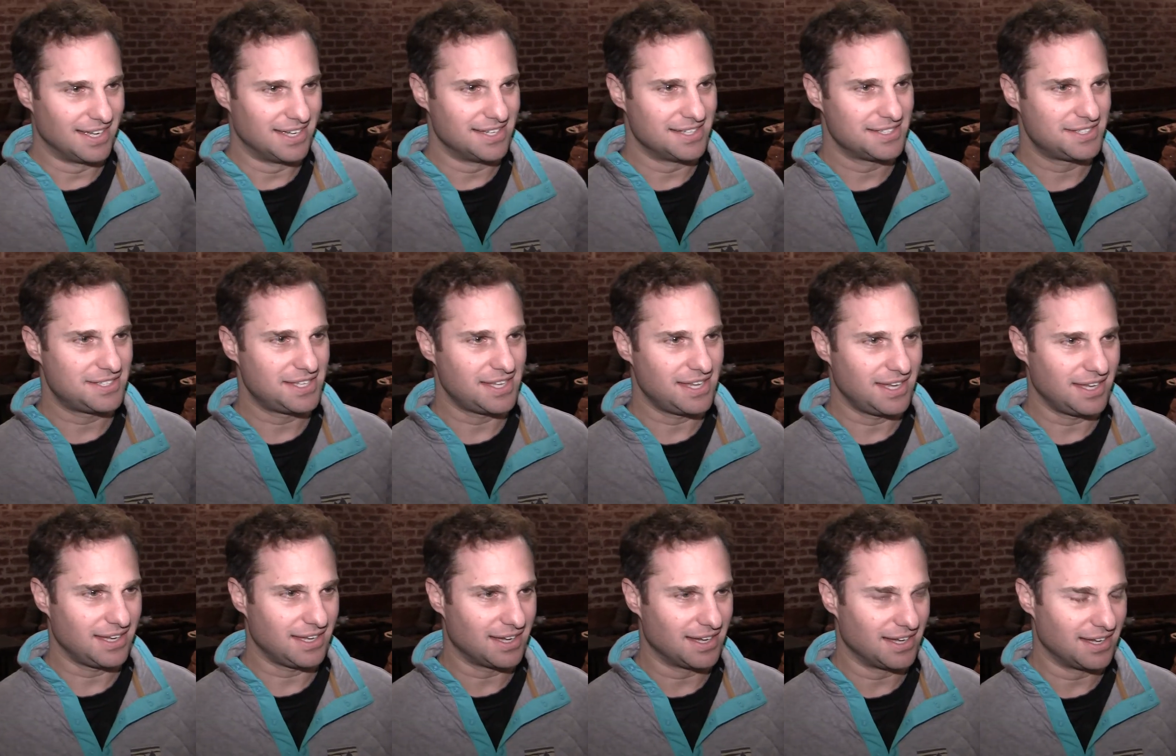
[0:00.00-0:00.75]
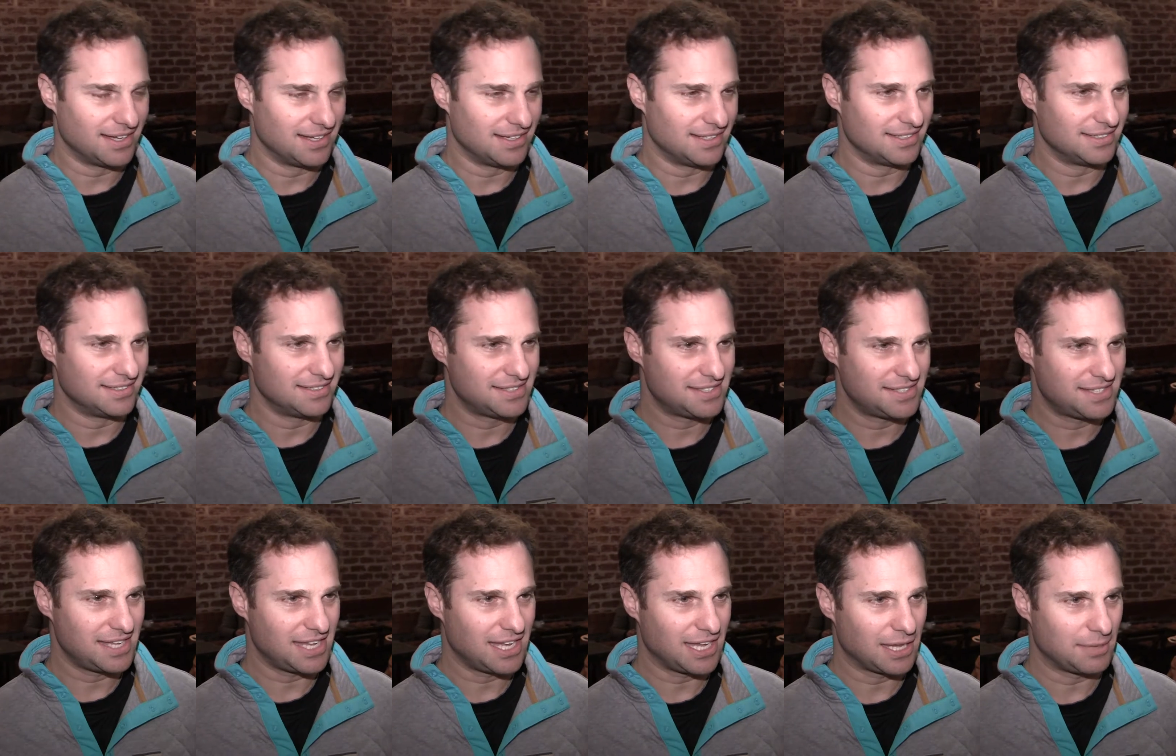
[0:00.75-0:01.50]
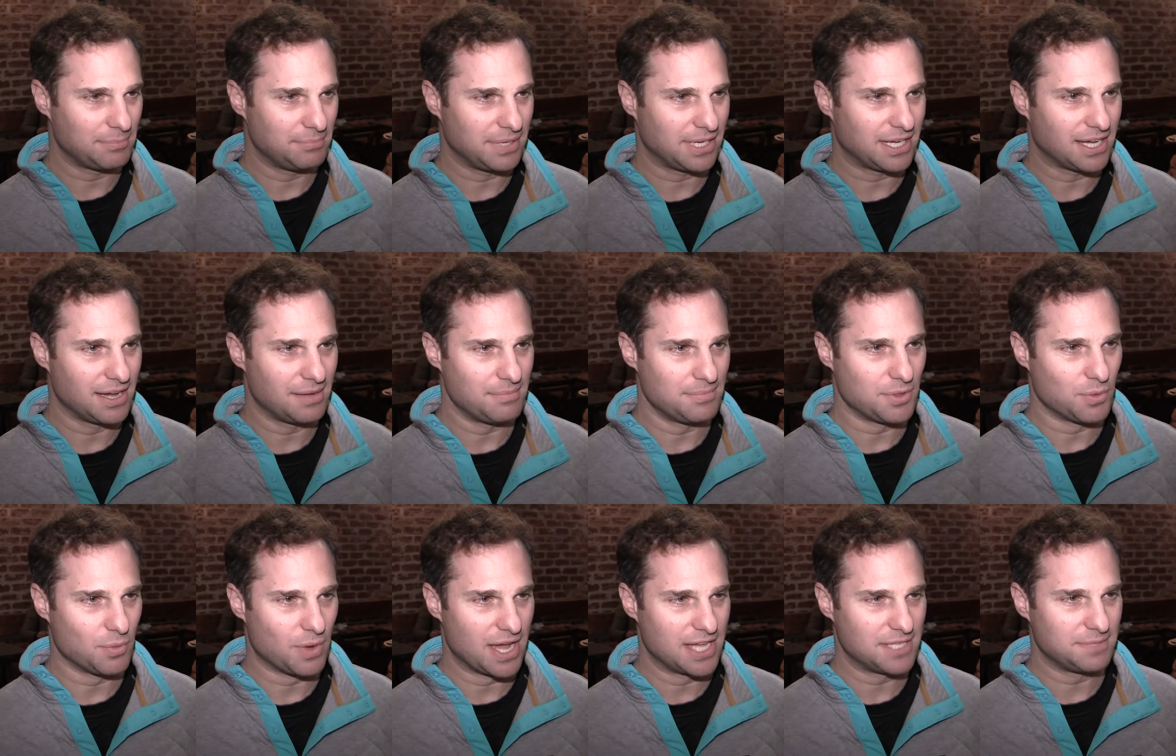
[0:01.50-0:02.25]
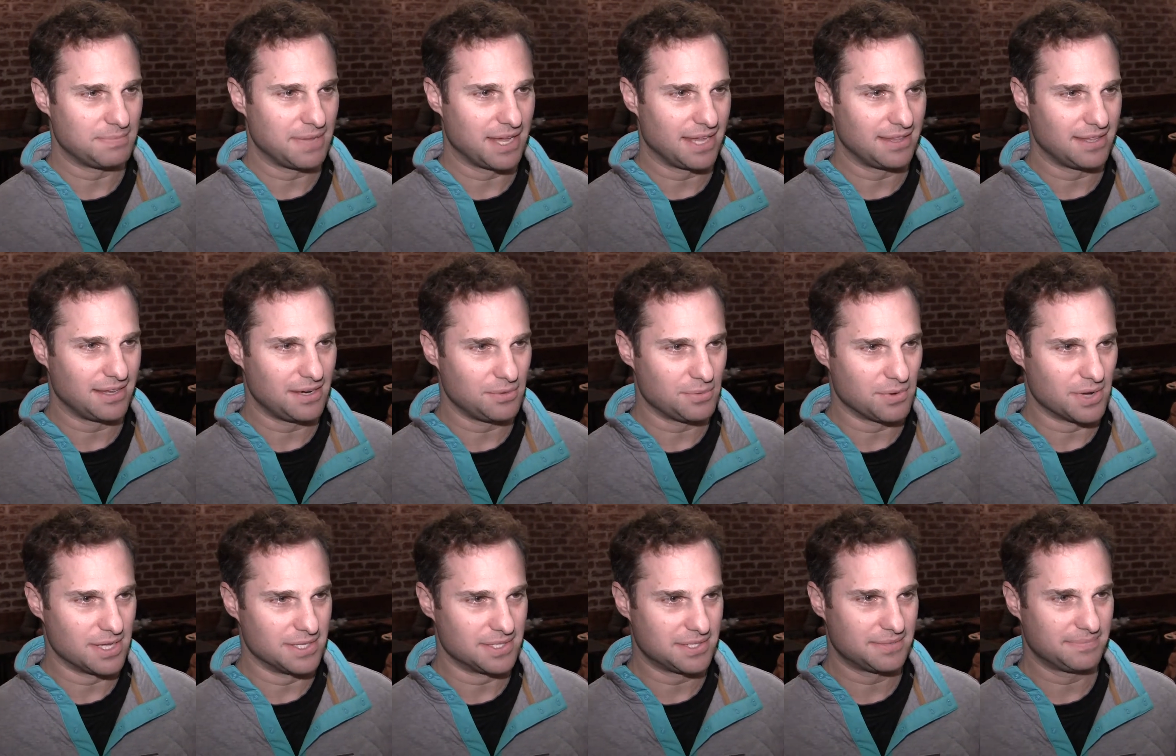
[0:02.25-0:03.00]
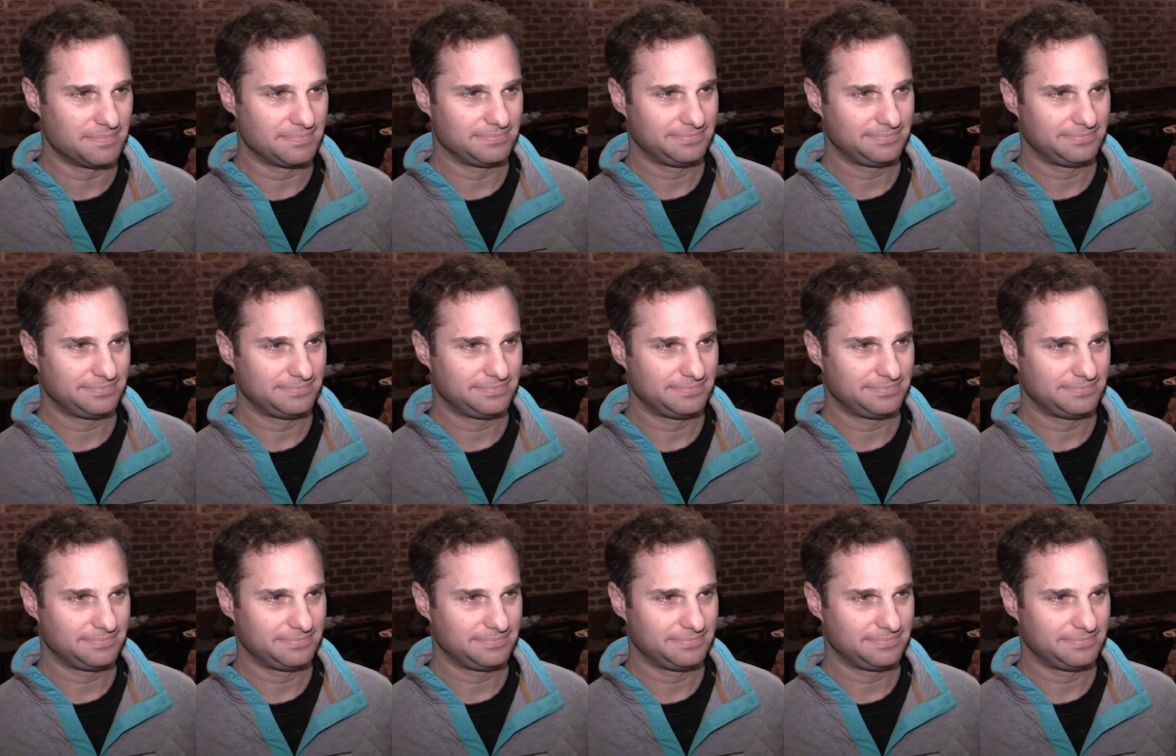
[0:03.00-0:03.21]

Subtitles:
seeing him become the wise man that he was.